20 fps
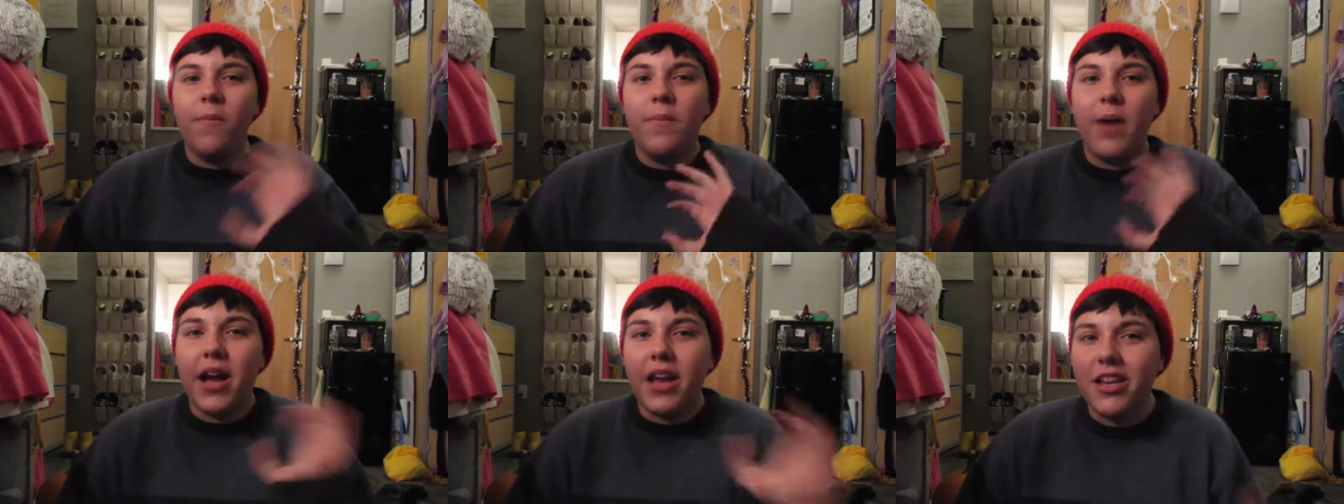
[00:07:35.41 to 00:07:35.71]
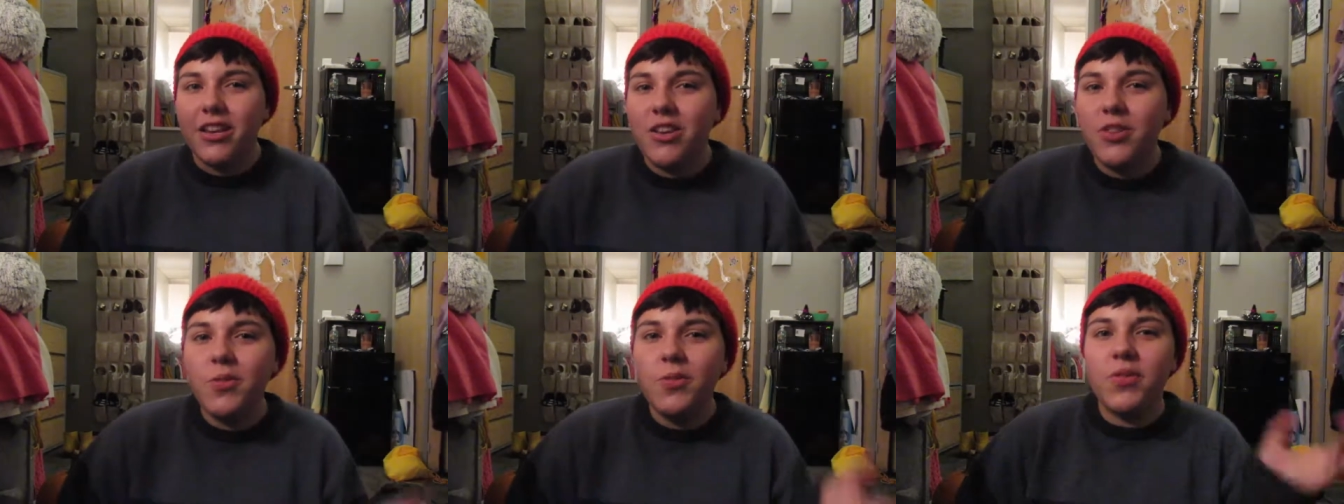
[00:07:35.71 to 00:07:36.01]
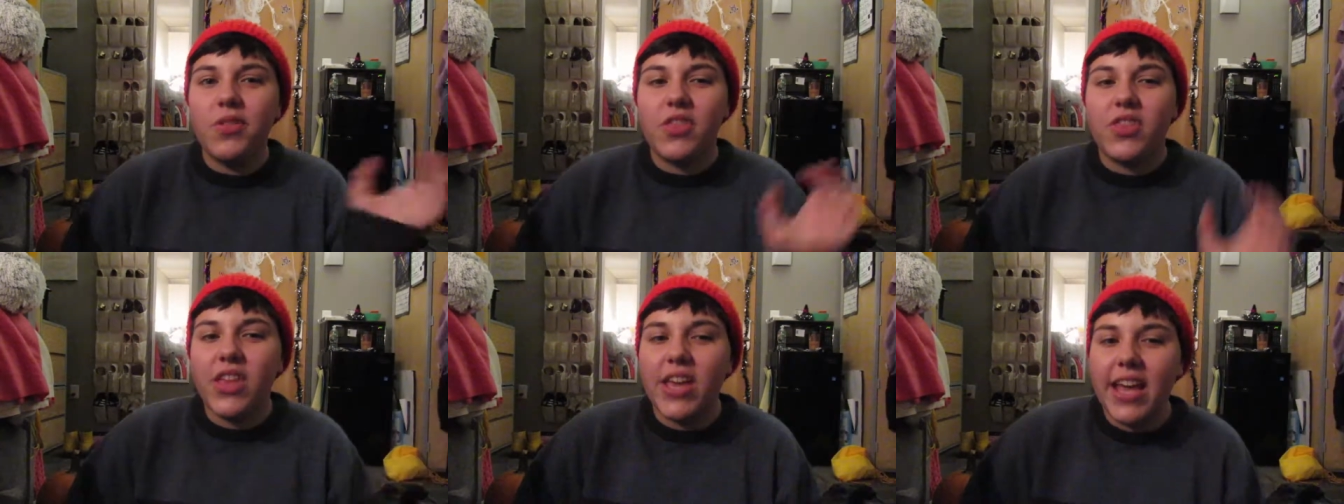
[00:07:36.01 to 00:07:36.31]

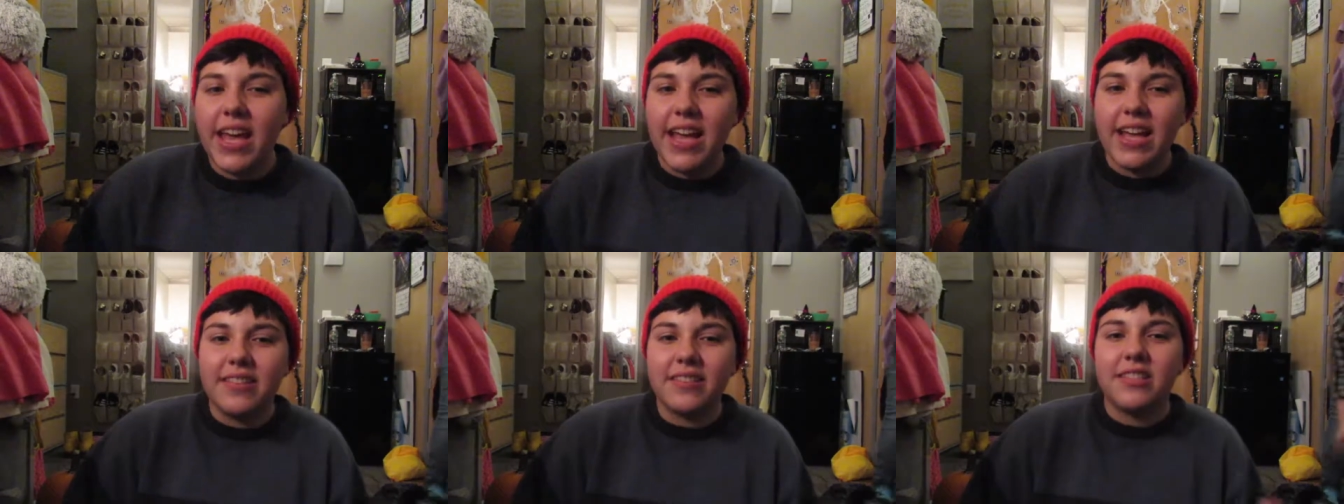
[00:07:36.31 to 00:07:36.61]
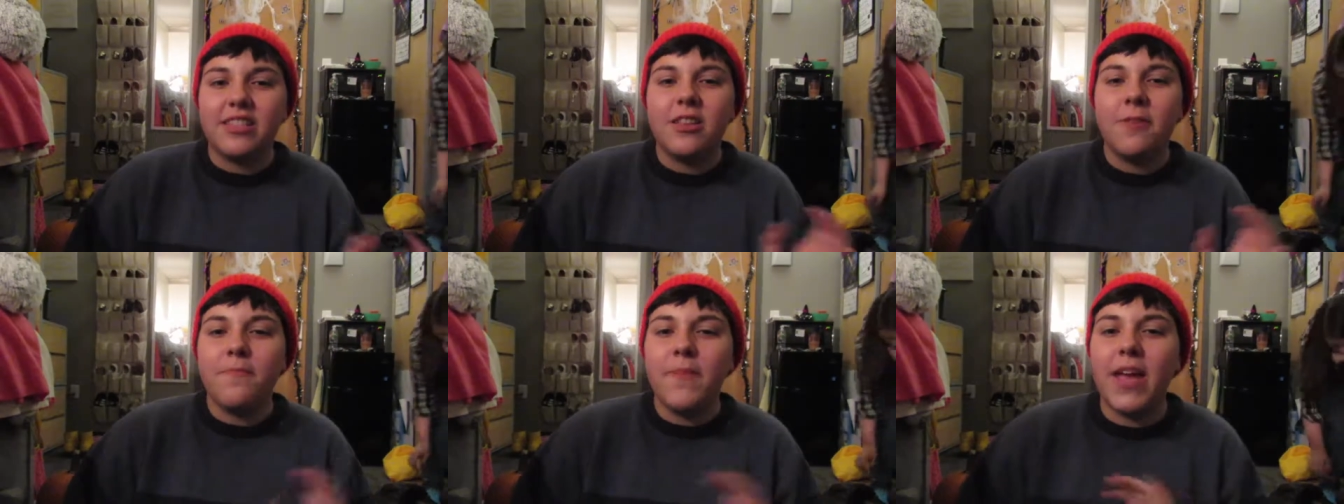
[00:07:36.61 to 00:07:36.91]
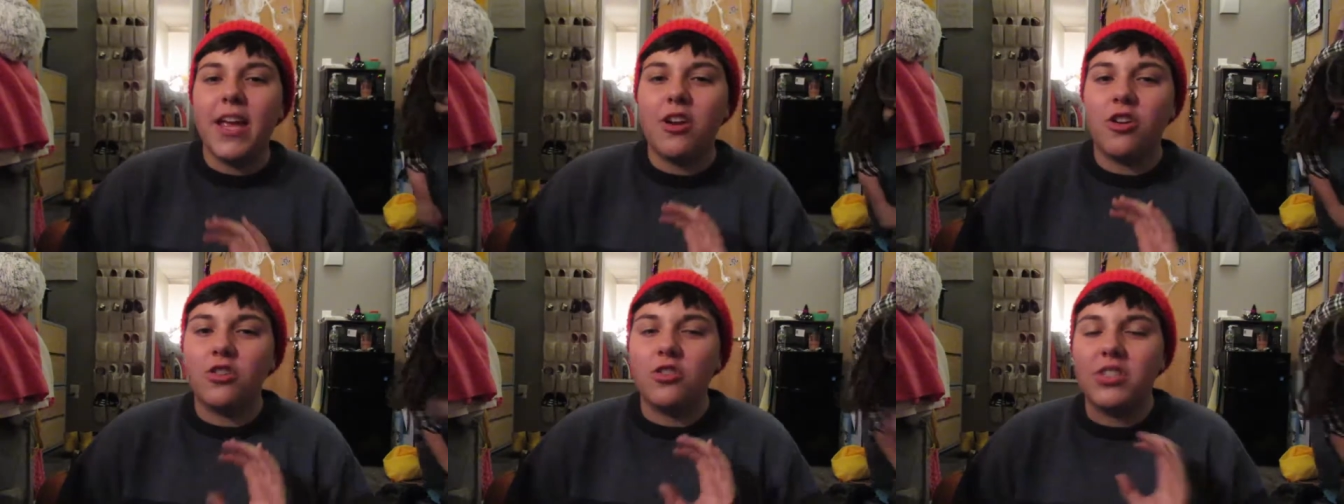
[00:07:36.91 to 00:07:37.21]
minute things to
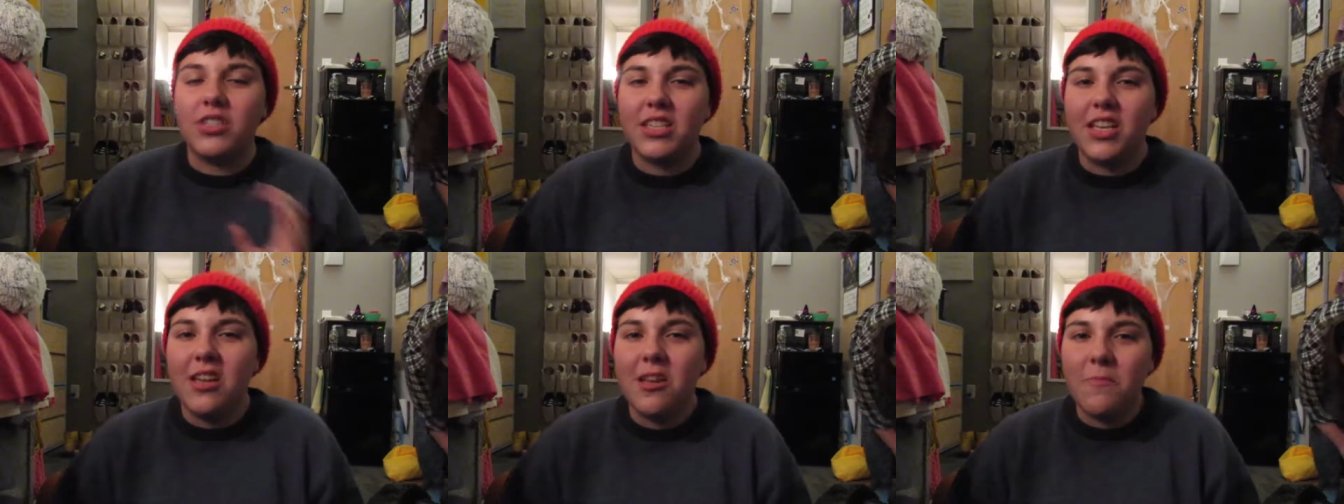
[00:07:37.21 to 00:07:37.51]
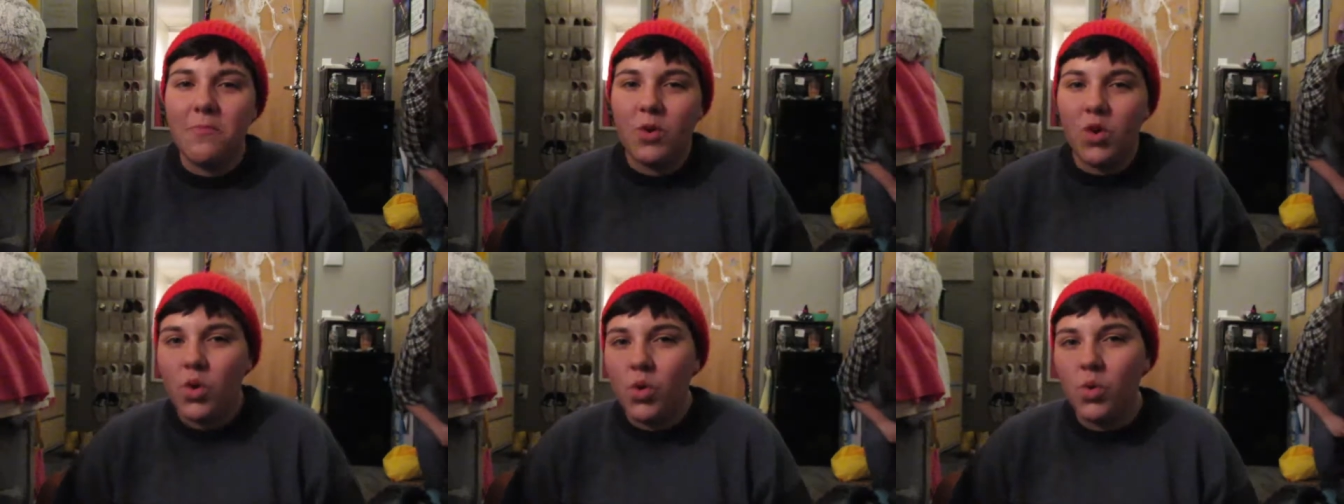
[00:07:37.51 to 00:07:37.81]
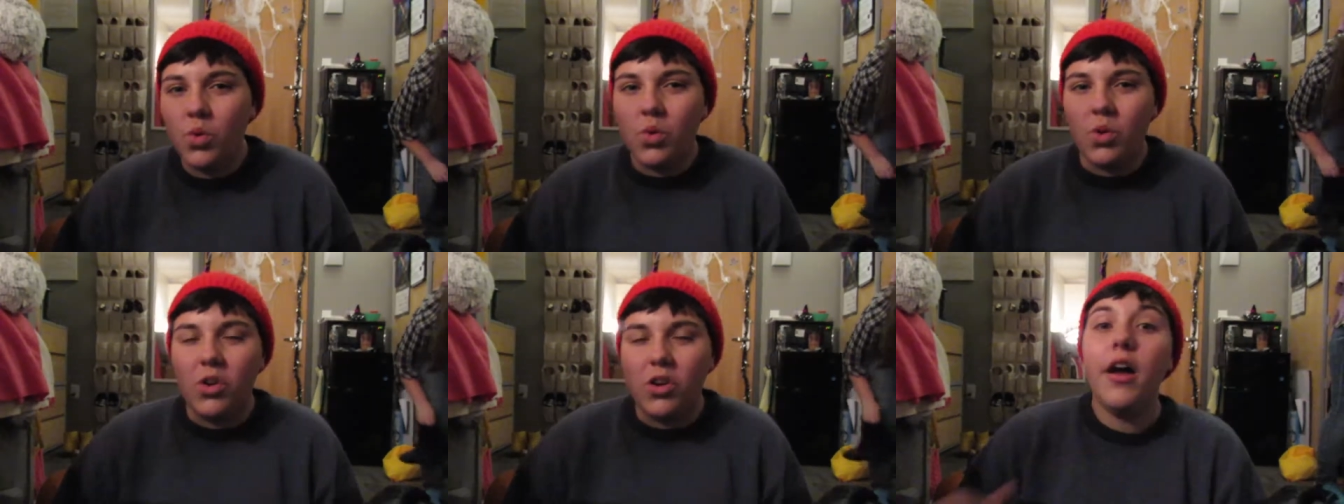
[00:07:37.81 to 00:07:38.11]
make her seem
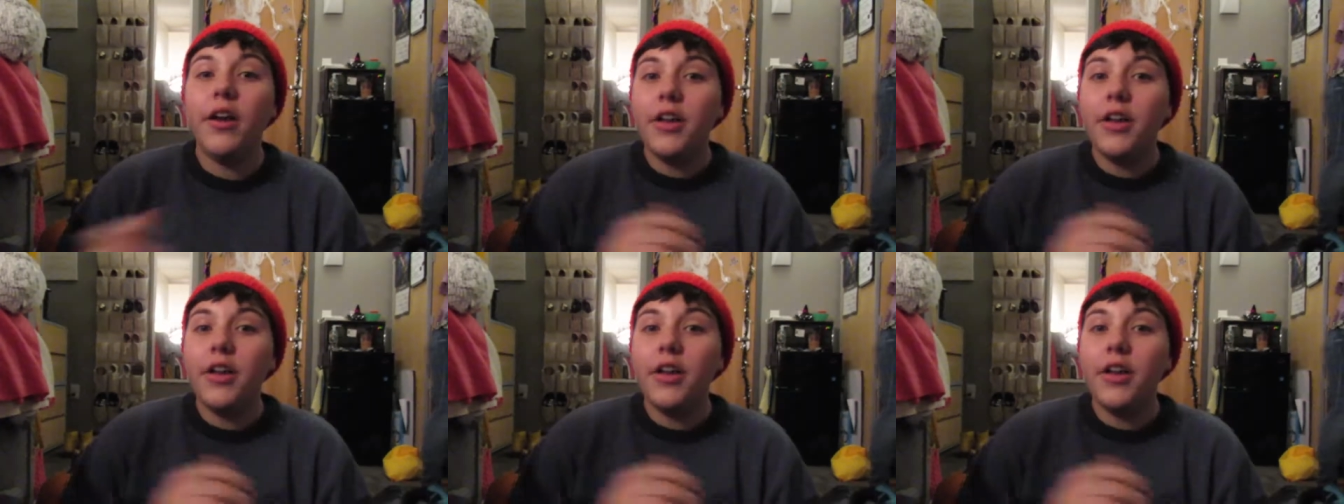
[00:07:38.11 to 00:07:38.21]
cool.